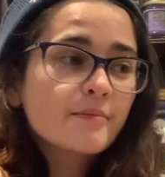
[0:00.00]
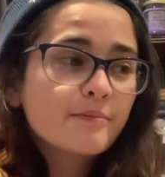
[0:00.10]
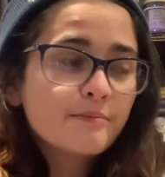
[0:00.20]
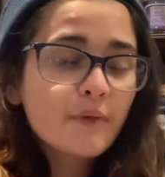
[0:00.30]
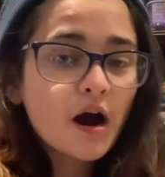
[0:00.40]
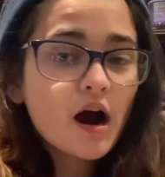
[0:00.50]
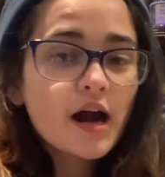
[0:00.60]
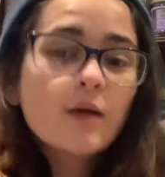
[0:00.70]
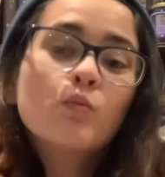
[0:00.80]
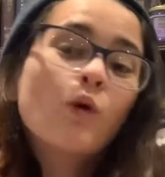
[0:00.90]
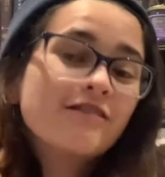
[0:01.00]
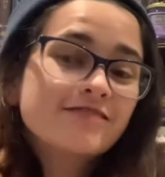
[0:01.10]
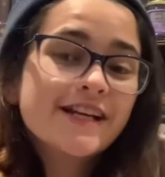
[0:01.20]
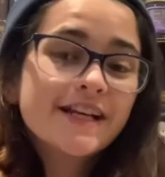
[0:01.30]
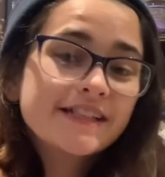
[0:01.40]
but I am
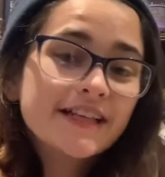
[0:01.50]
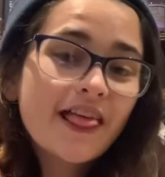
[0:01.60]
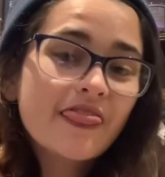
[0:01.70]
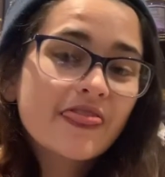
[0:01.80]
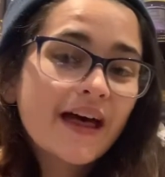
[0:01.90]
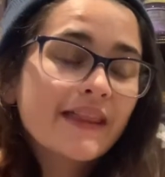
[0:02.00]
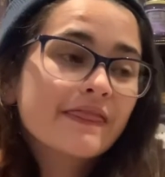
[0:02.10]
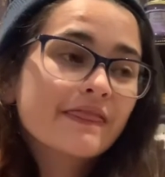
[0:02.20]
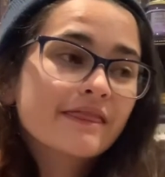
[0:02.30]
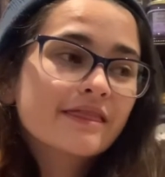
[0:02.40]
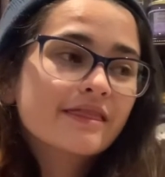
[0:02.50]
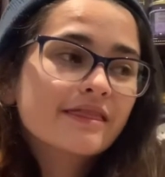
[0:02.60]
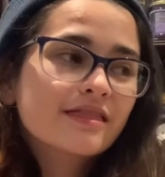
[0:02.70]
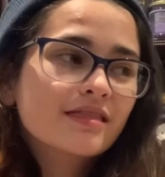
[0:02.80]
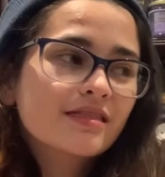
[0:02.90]
worried that
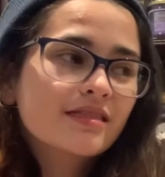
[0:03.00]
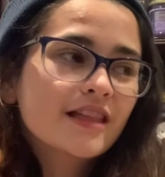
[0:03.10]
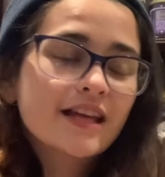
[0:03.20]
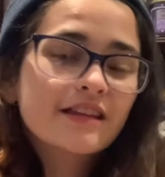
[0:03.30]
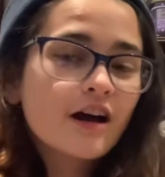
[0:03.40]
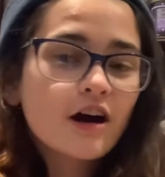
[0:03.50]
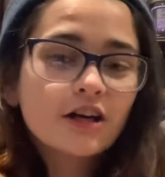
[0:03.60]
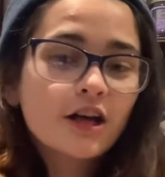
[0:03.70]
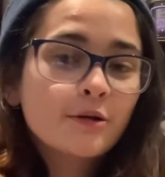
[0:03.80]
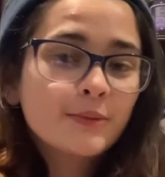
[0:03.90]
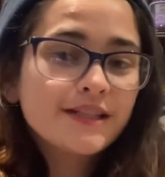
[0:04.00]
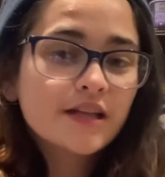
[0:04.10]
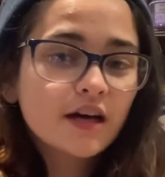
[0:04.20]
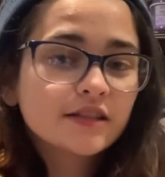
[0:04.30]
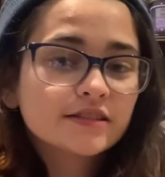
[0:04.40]
things aren't going to be
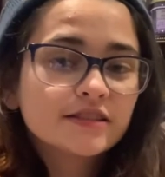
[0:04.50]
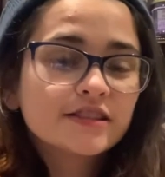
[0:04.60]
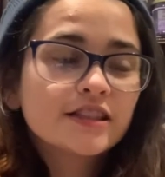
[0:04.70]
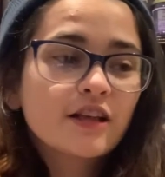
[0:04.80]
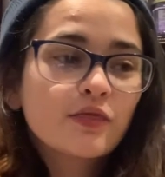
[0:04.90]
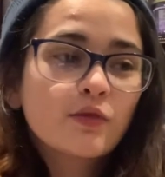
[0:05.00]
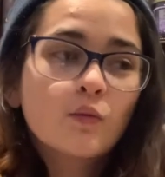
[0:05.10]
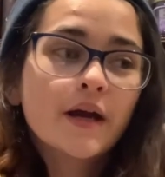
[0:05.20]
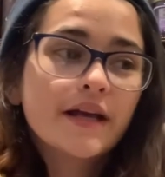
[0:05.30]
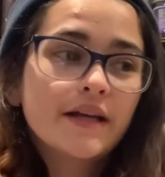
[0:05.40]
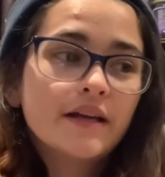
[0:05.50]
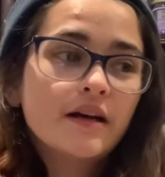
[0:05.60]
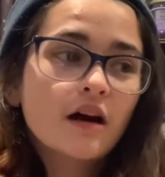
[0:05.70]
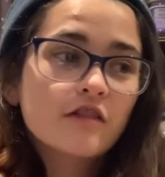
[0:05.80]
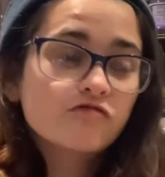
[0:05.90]
done the way
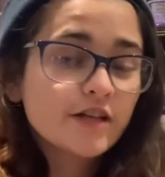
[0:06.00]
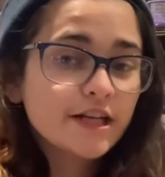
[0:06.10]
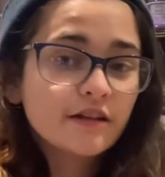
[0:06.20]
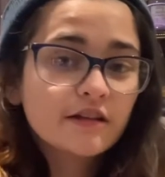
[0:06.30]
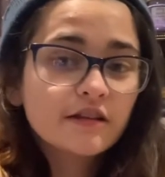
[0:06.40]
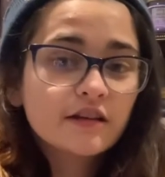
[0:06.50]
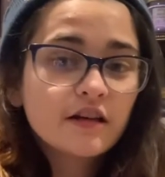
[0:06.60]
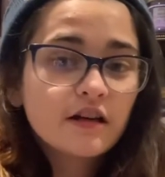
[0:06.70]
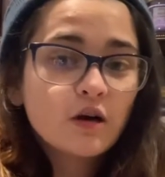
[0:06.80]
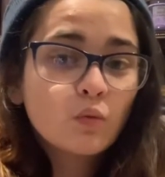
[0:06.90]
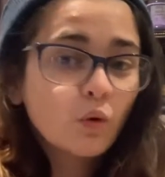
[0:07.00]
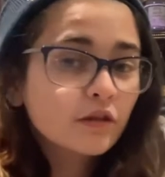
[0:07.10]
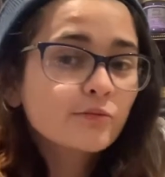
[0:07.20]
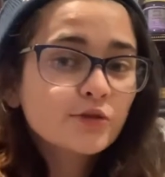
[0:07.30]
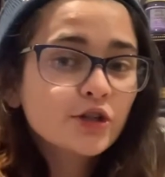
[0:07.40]
us readers want
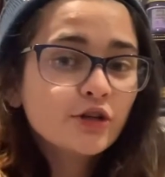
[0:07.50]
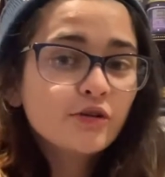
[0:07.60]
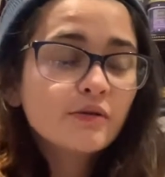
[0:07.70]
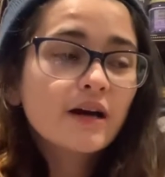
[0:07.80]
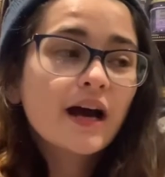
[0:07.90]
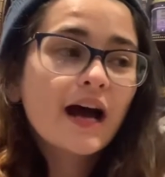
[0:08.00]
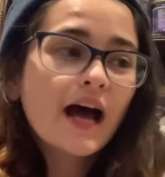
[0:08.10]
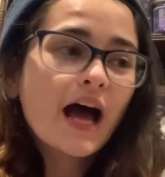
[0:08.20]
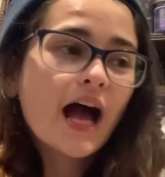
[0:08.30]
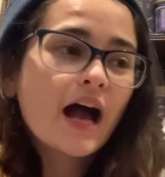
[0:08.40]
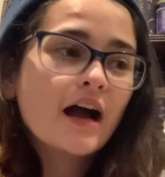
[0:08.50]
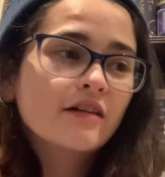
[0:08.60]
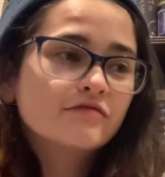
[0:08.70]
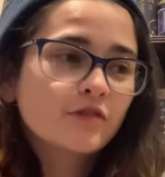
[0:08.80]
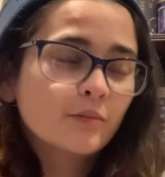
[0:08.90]
them to,
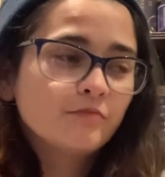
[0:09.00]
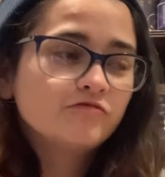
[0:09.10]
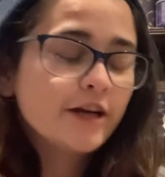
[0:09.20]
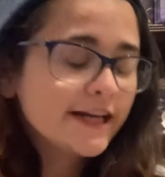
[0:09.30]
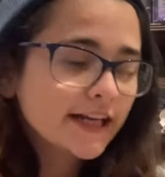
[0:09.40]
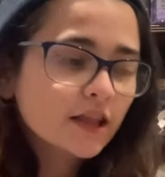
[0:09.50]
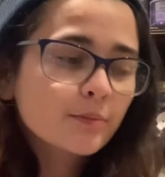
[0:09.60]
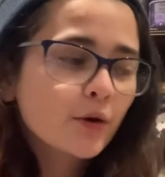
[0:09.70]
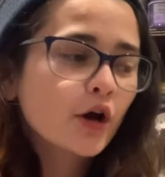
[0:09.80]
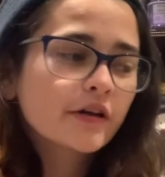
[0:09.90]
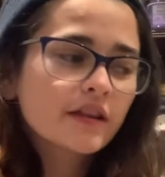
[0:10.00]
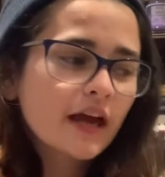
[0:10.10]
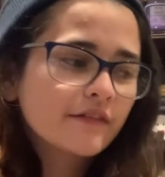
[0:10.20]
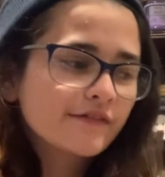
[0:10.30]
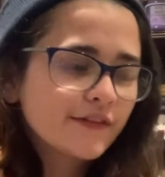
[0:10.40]
from reading the books
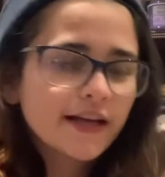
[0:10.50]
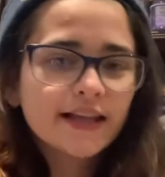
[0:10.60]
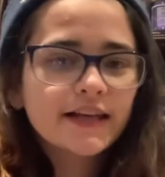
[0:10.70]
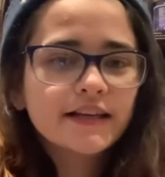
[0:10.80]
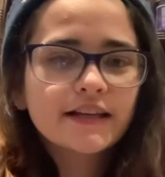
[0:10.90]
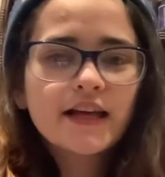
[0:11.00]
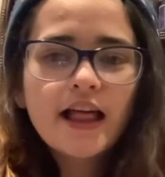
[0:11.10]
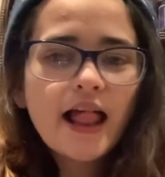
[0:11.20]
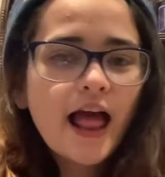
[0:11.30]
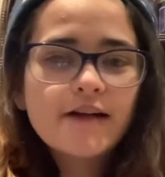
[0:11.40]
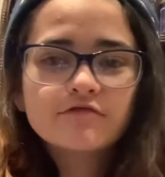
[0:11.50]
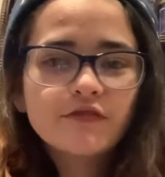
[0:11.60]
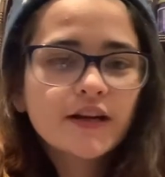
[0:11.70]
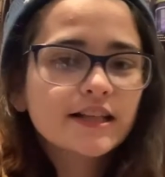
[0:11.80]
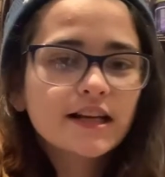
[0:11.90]
and feeling
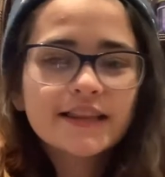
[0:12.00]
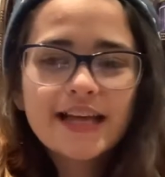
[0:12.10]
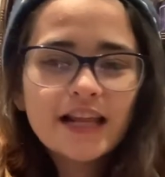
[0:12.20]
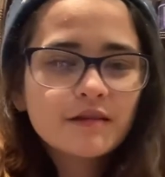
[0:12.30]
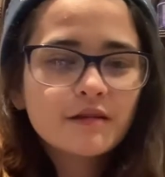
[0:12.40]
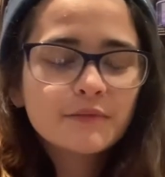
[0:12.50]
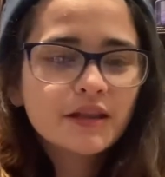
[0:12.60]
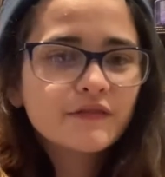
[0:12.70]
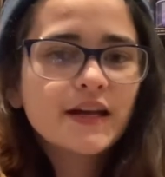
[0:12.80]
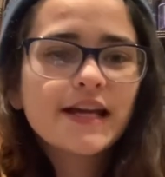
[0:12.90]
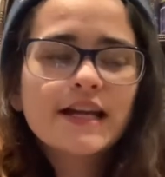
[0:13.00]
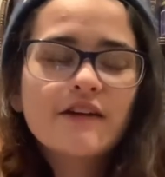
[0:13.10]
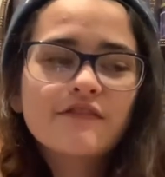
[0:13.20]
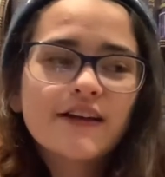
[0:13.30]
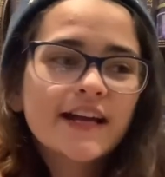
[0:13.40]
everything, like the atmosphere and
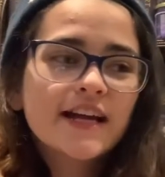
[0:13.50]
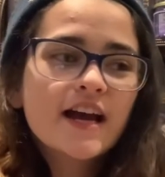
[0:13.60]
everything.